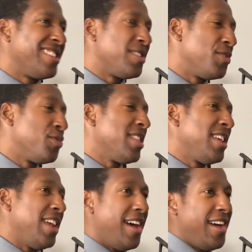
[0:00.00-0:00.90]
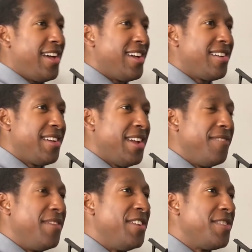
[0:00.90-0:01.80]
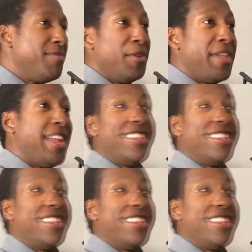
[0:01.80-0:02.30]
So it's really an invention built out of